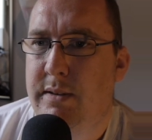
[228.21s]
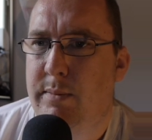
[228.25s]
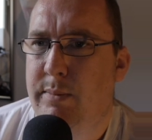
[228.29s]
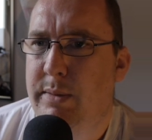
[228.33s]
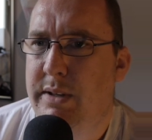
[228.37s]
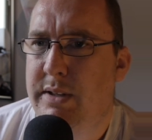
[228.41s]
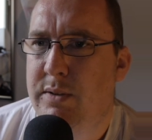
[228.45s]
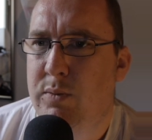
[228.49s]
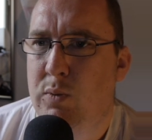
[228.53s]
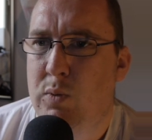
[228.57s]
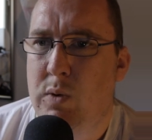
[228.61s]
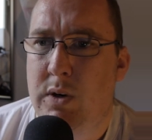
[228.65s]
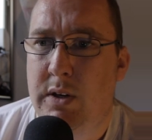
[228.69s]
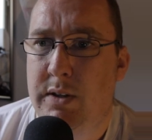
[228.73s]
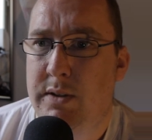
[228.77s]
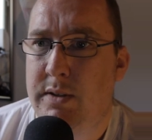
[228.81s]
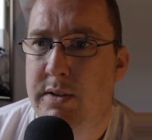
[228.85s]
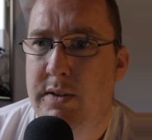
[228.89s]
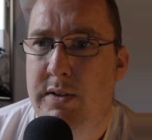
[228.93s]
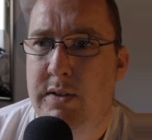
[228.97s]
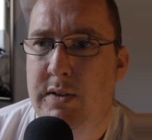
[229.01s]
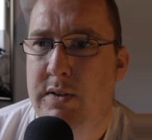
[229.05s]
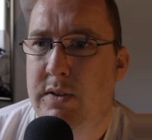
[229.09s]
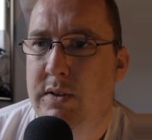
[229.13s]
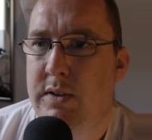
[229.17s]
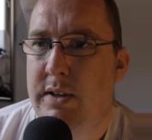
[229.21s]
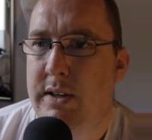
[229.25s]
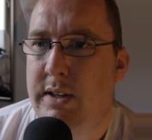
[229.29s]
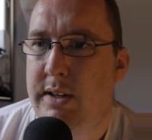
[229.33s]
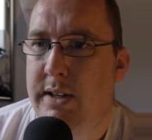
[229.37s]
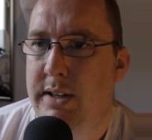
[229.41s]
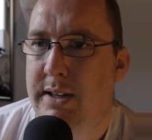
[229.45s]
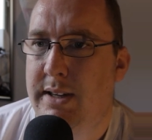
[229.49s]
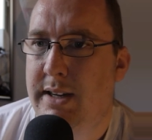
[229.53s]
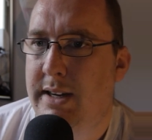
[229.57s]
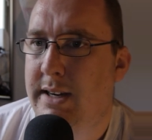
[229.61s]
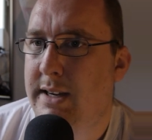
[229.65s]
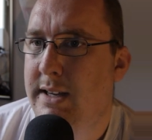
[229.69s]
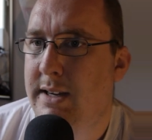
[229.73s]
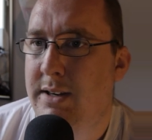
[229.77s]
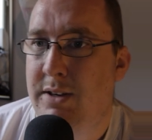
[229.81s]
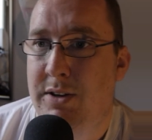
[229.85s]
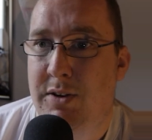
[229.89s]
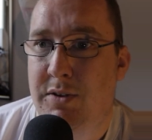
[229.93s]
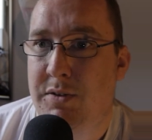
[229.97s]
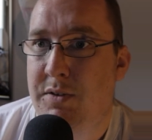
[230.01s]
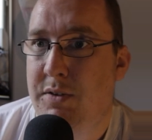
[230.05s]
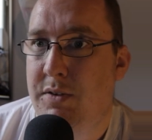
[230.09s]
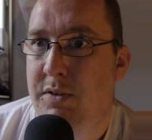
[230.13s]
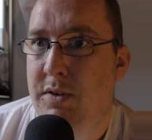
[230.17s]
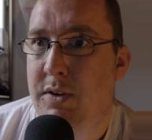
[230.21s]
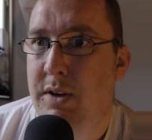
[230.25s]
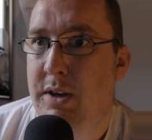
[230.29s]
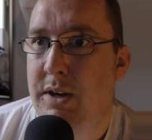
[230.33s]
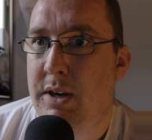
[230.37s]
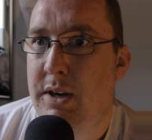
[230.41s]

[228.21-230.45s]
It means once, and then nai not.